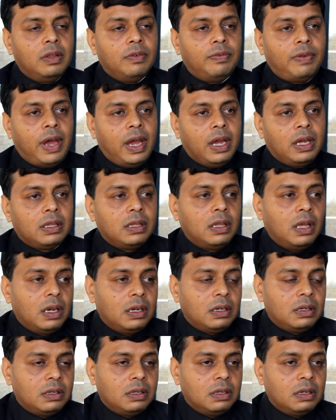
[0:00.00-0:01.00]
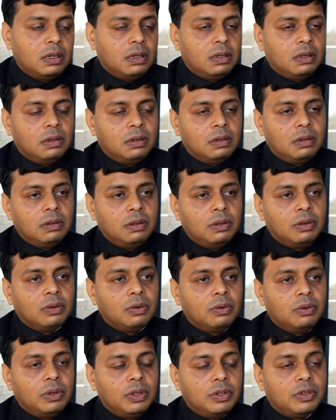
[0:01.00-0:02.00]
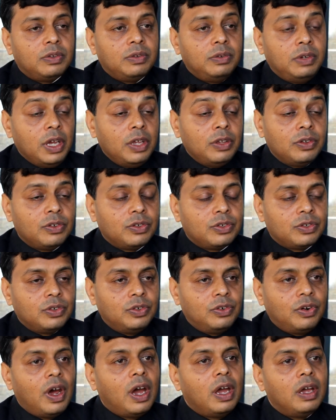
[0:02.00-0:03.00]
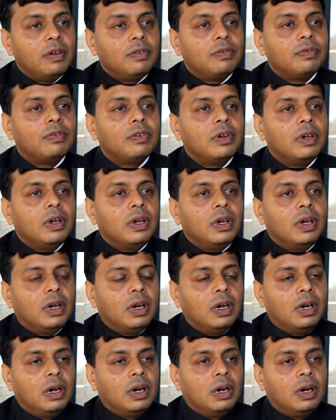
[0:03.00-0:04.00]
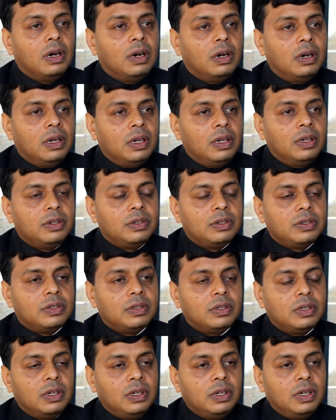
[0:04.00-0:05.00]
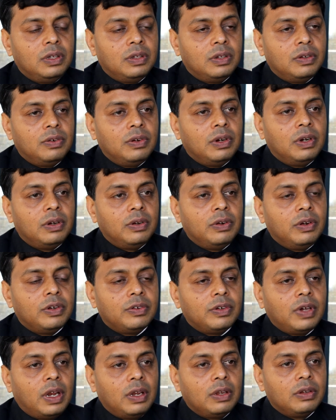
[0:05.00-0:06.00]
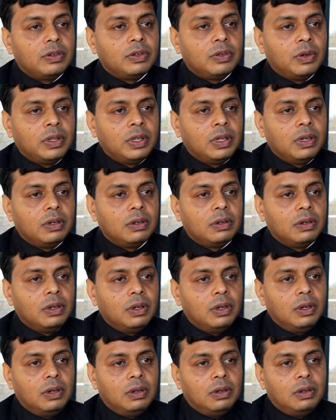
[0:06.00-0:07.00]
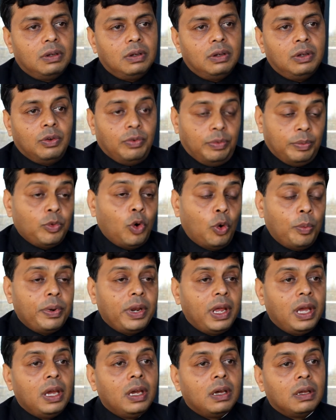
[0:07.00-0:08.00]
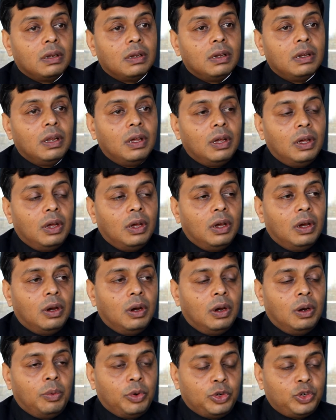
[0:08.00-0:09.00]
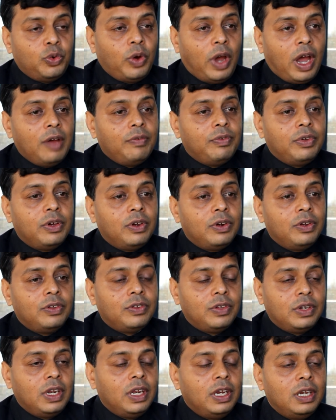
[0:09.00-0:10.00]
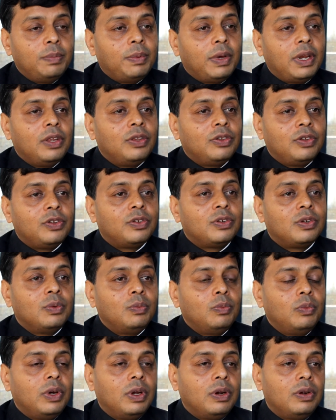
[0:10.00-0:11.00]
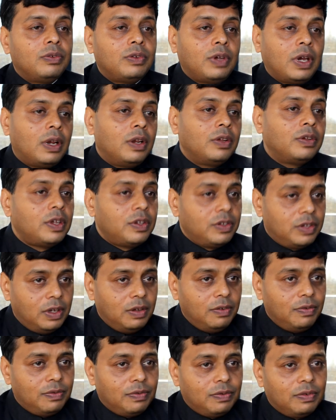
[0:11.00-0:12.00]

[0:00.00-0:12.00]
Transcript: the fact that uh, you know it's dangerous to drive uh, is is a real real challenge. So I think you know from Copenhagen, uh, what you have here is an independent system where cyclists are safe.